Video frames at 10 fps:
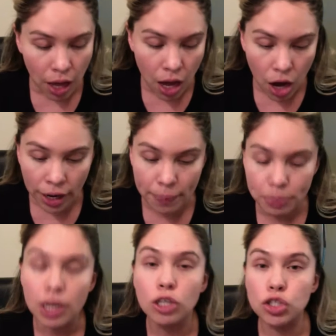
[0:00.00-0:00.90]
Okay,
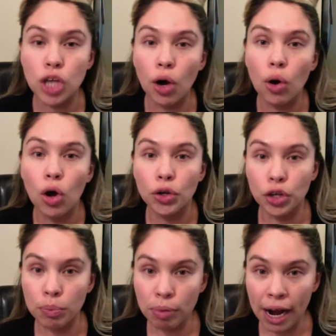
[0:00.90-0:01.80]
so
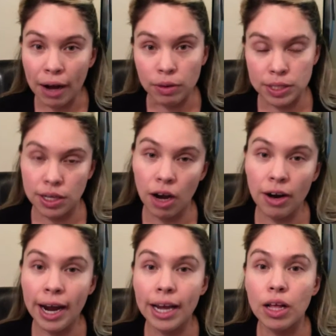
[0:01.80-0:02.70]
your brows, all
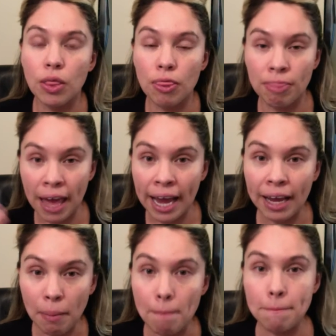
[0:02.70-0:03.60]
right,
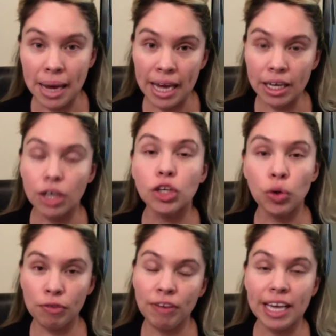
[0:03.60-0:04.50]
they make
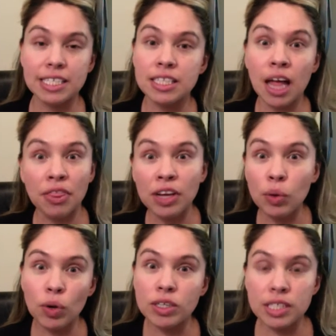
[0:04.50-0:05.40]
your face. Nothing
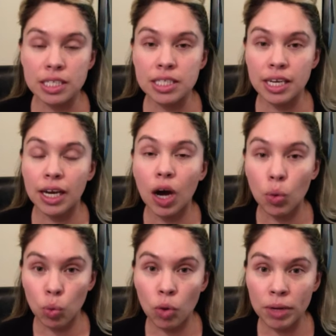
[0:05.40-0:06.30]
worse than seeing a
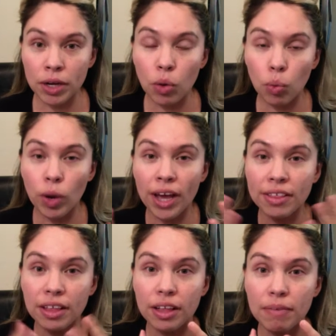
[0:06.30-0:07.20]
woman with
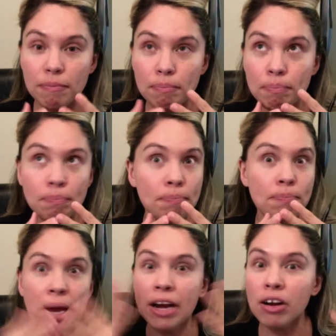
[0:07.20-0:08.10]

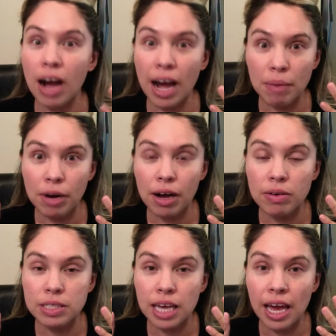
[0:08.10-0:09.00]
bare
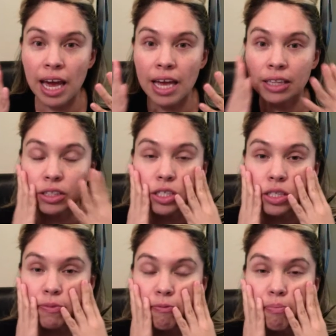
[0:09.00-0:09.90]
eyebrows and this
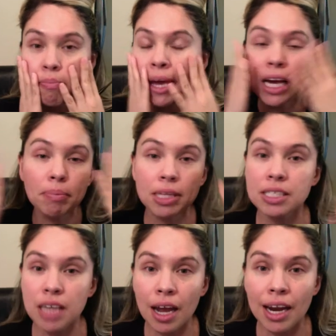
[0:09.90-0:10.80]
makeup that's
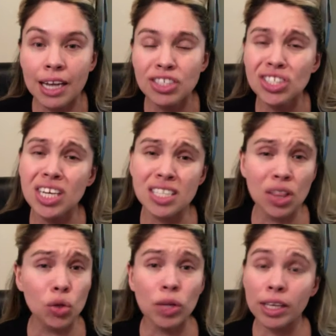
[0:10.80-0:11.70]
done and it just doesn't
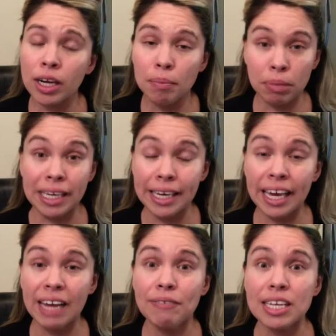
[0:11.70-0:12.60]
look like a complete
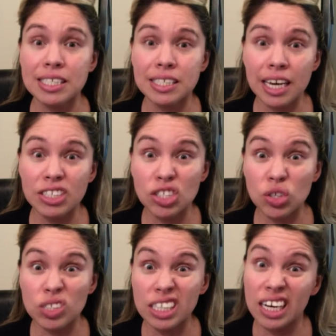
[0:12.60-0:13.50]
canvas. It just
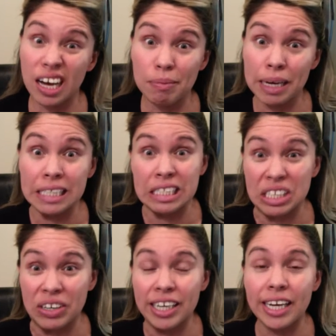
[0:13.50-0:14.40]
looks like a hot mess.
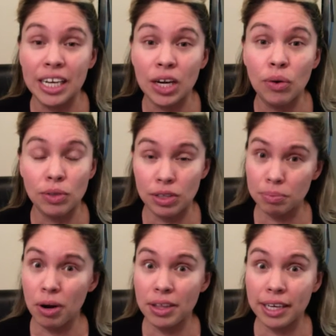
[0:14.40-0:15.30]
Sorry, I know you're
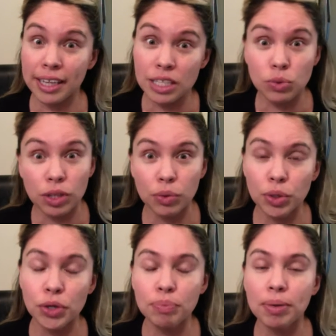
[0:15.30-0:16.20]
probably thinking that's really
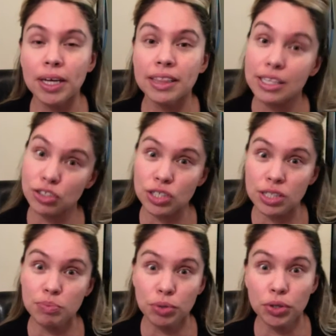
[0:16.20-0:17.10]
rude, but that's just
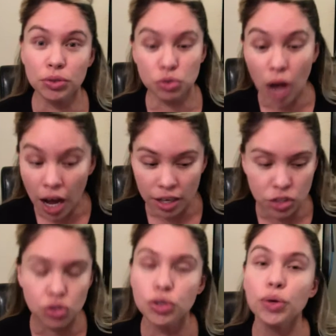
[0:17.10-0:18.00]
the brutal,
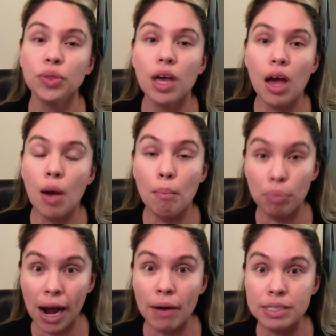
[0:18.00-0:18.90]
honest truth.
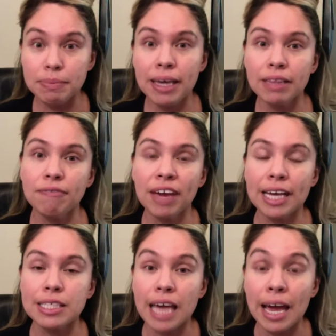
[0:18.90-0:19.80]
Brows make the
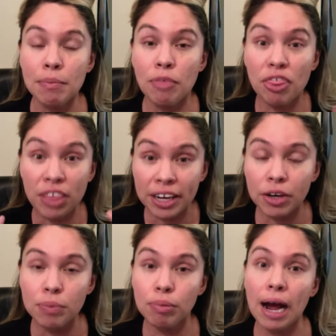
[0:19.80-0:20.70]
face, and
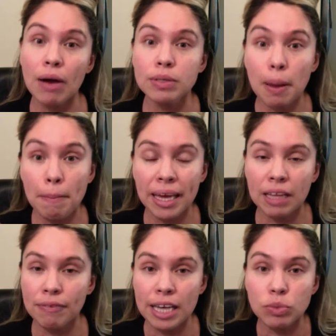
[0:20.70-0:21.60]
thicker brows make the
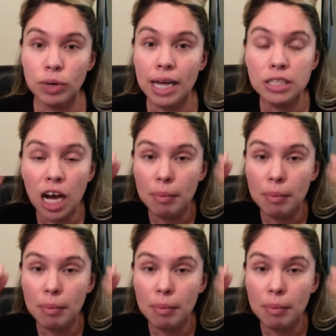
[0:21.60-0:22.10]
face. We're not talking